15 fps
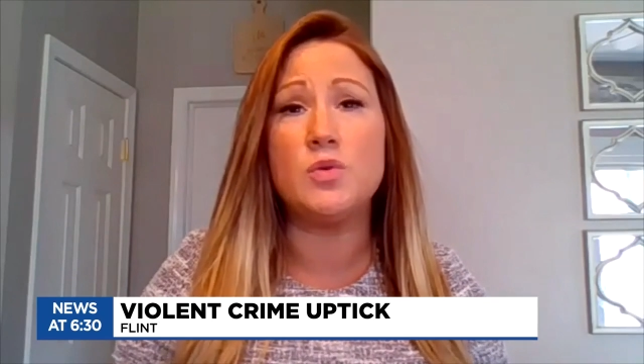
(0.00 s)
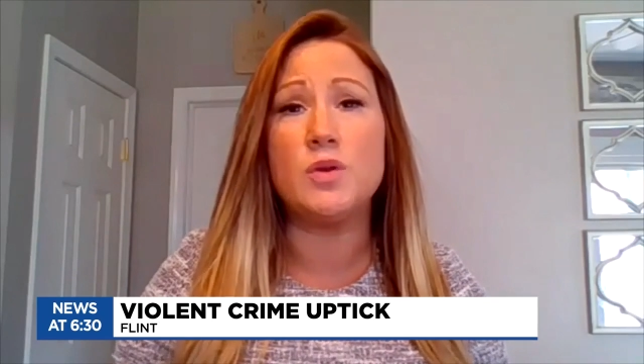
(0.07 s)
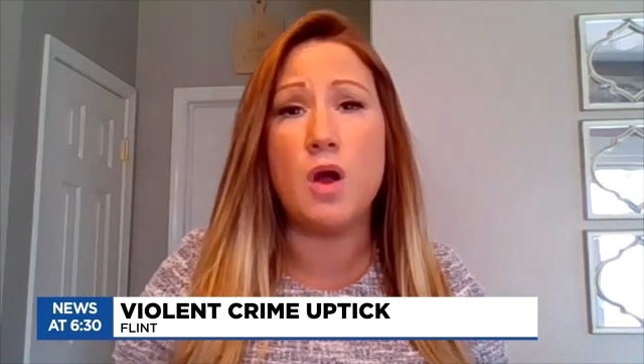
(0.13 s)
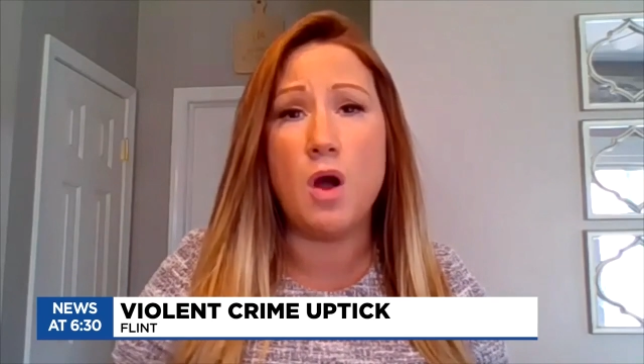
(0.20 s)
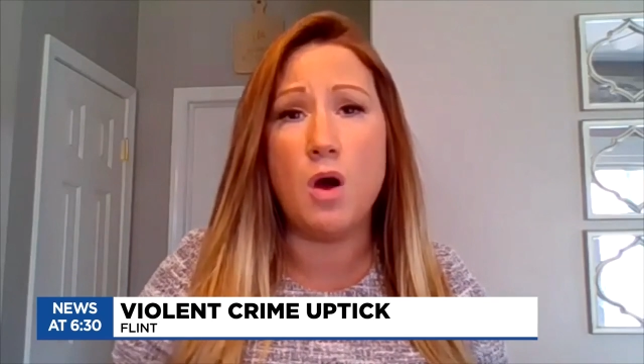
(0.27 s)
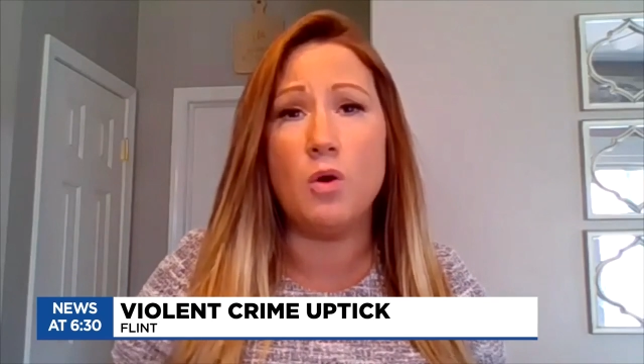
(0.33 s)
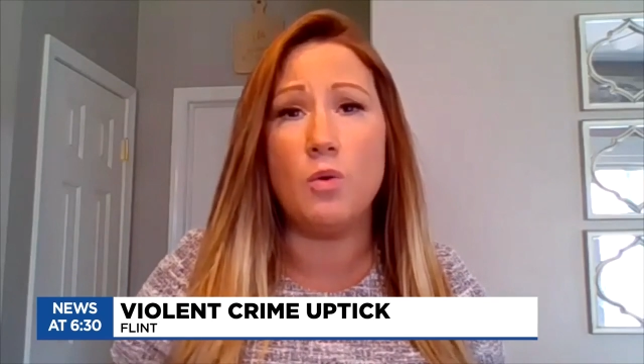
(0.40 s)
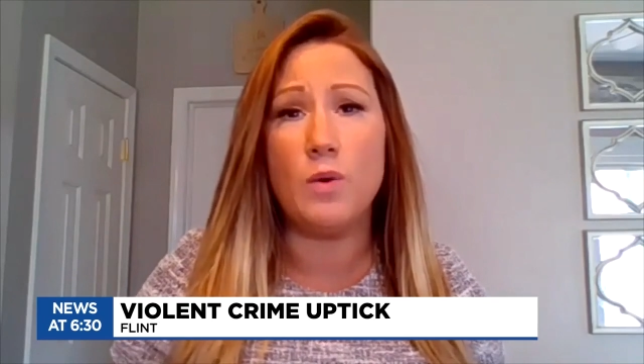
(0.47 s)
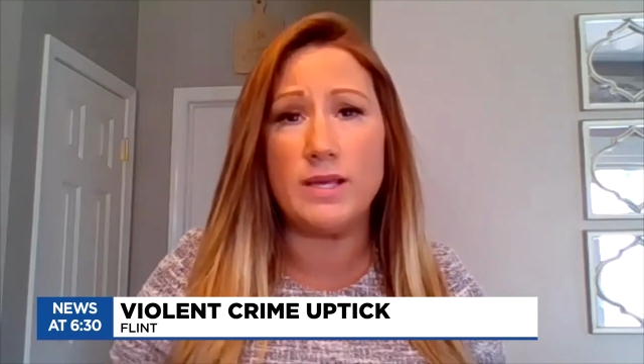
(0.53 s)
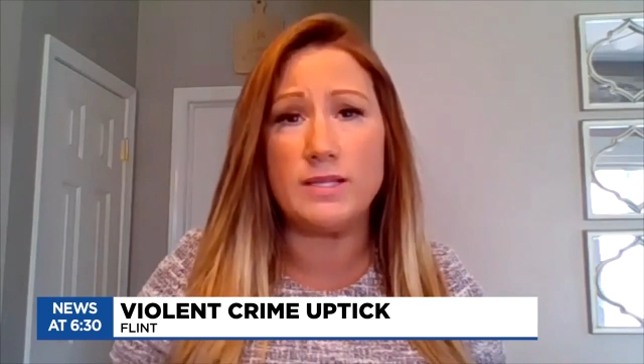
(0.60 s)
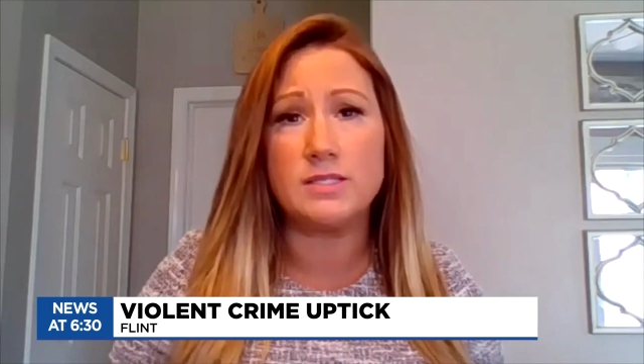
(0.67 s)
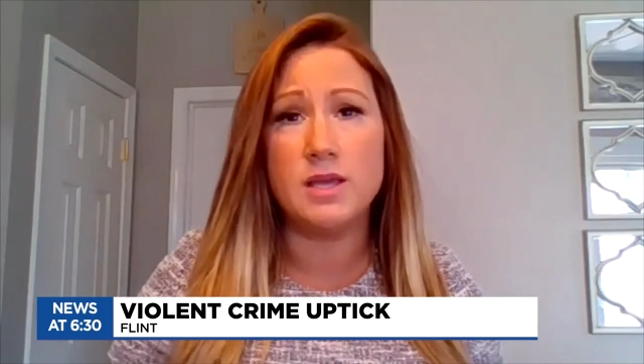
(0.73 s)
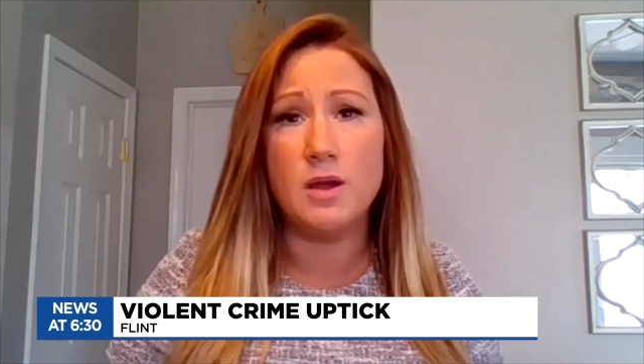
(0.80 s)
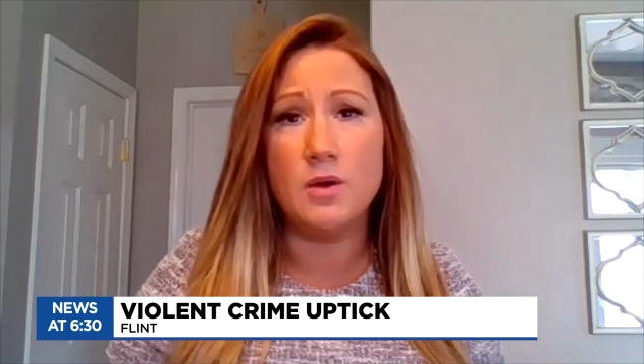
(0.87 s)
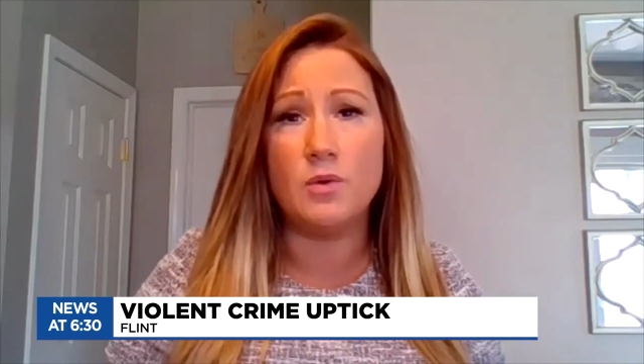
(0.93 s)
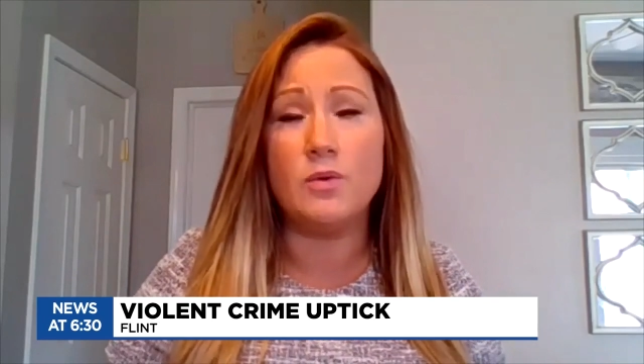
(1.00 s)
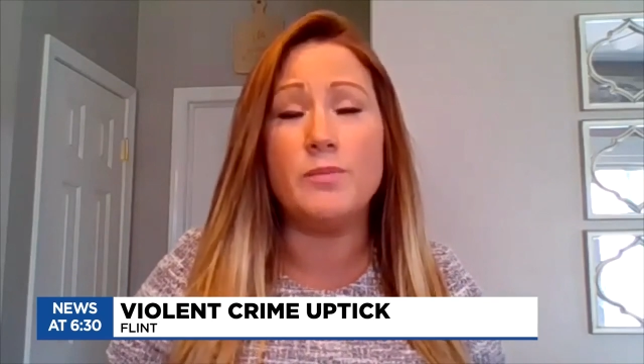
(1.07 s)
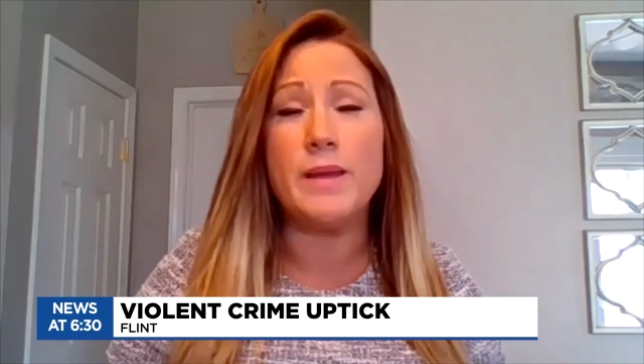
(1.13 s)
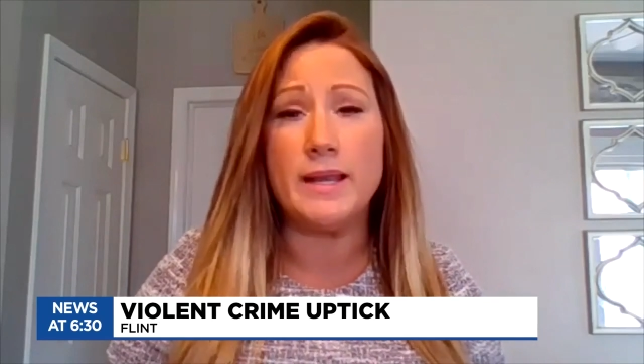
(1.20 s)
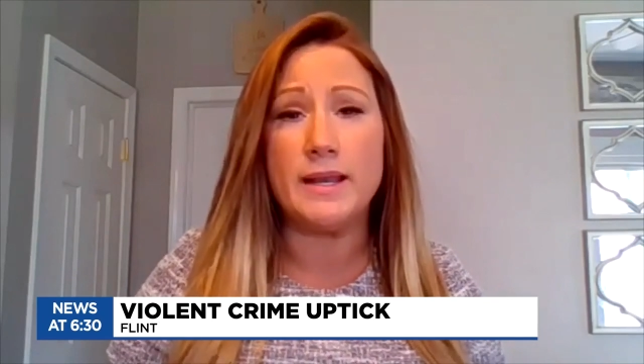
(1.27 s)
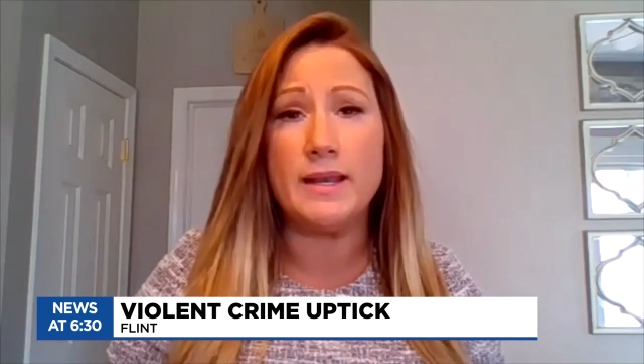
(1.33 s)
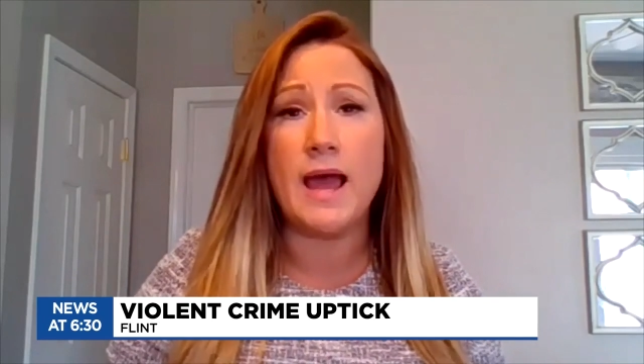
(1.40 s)
you can always
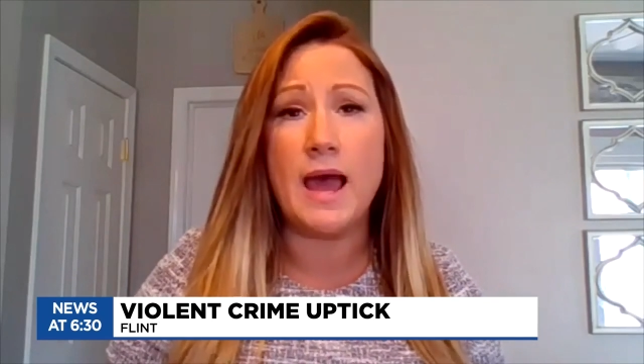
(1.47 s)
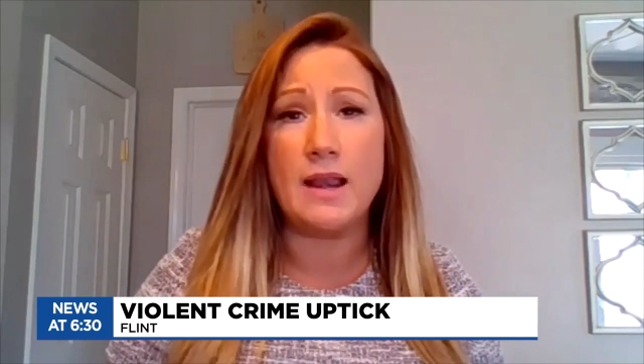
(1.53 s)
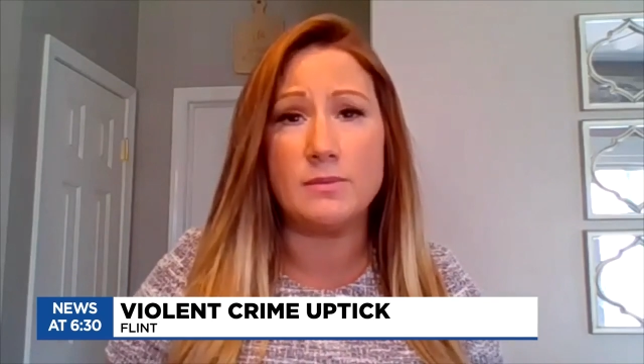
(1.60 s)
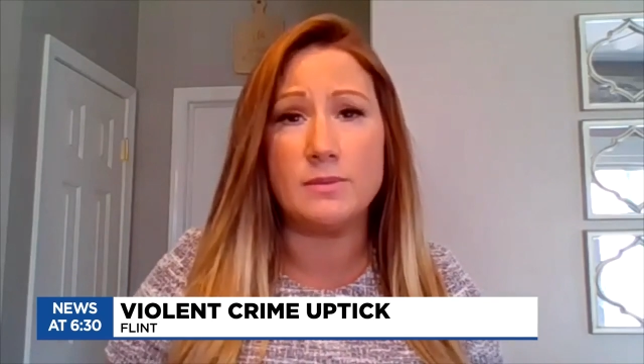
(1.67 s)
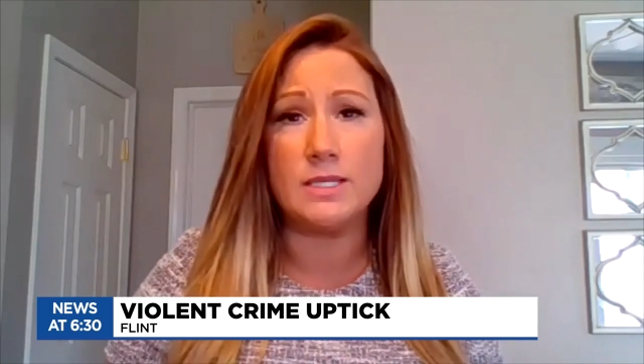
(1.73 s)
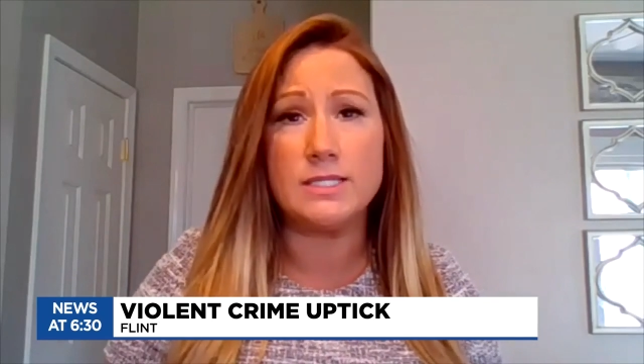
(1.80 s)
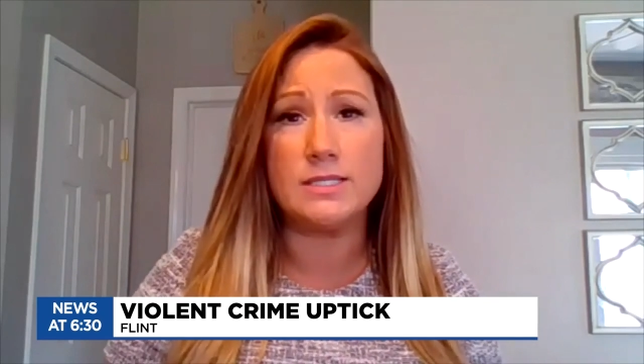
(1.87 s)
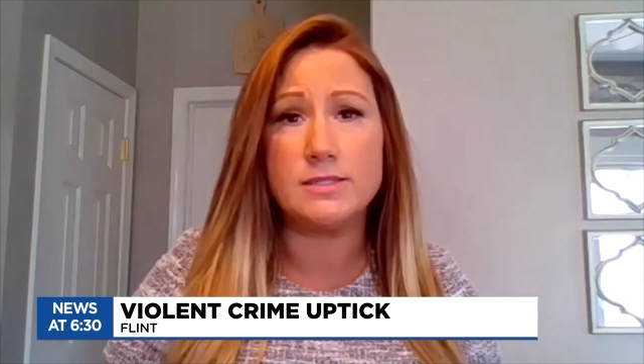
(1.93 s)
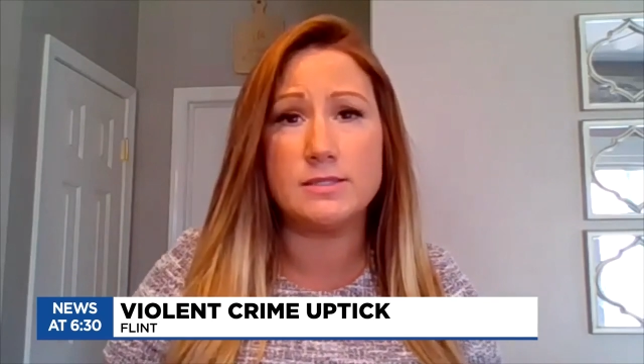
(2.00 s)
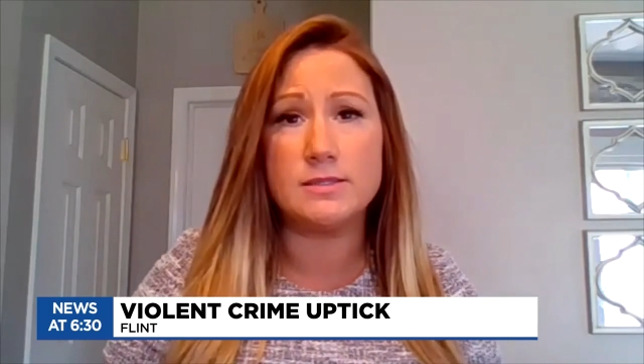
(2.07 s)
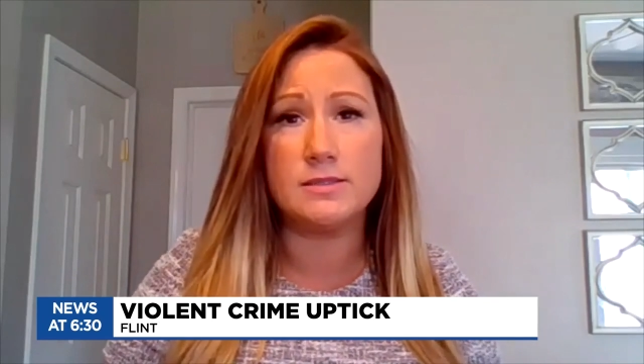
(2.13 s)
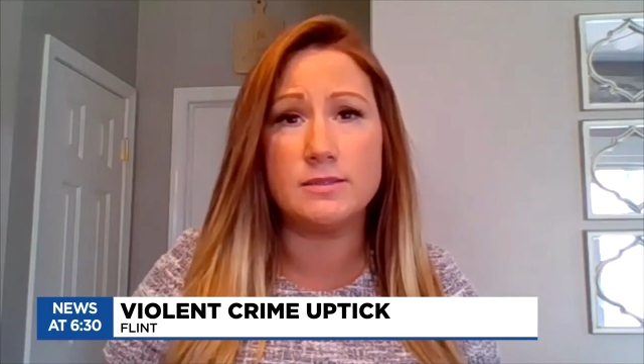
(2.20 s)
remain anonymous.